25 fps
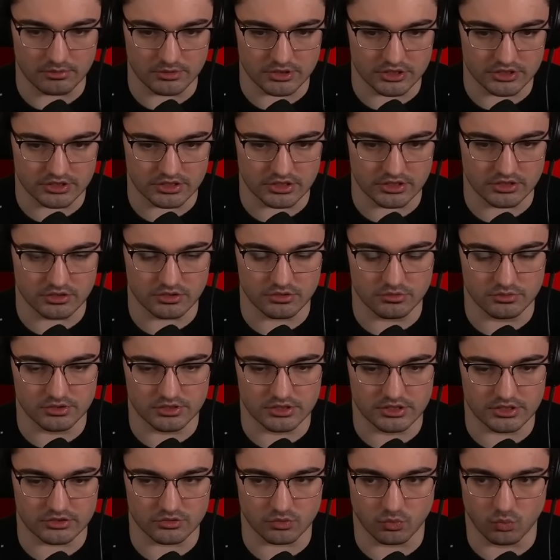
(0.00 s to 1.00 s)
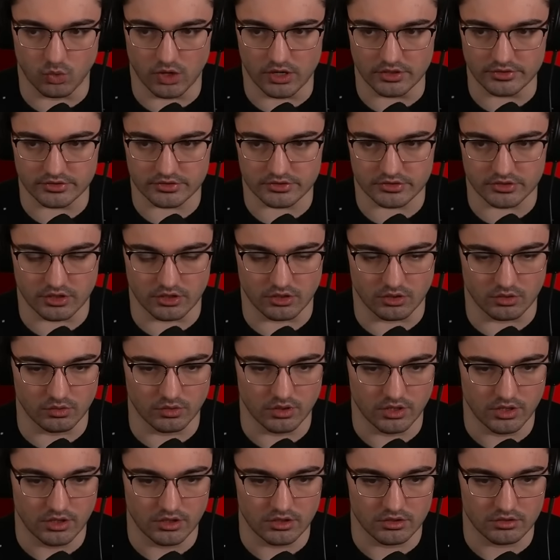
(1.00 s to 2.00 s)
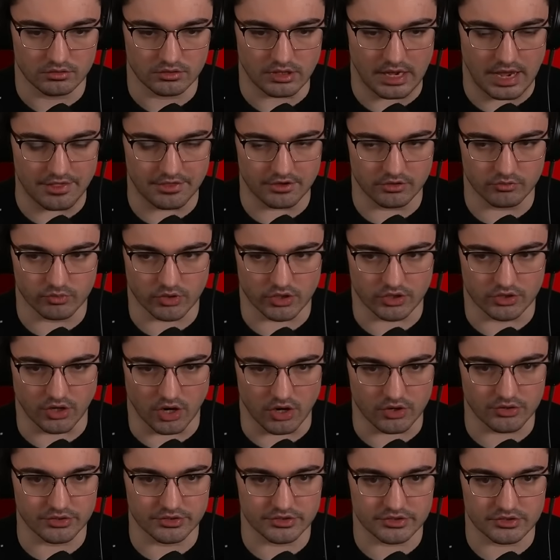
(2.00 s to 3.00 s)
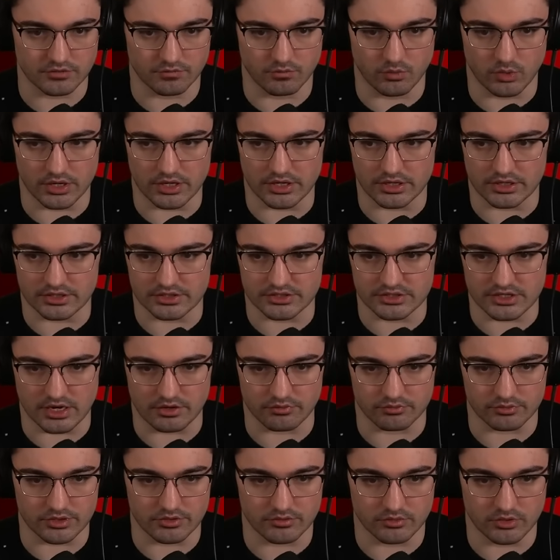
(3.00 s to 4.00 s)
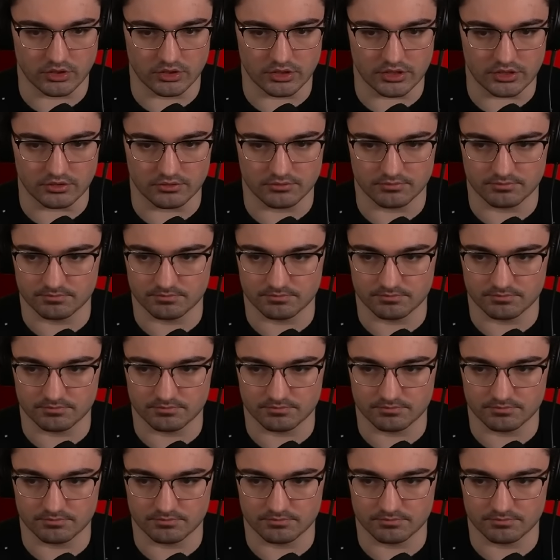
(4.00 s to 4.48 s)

We just need to use this once. So I think regardless of what it is, I reroll it.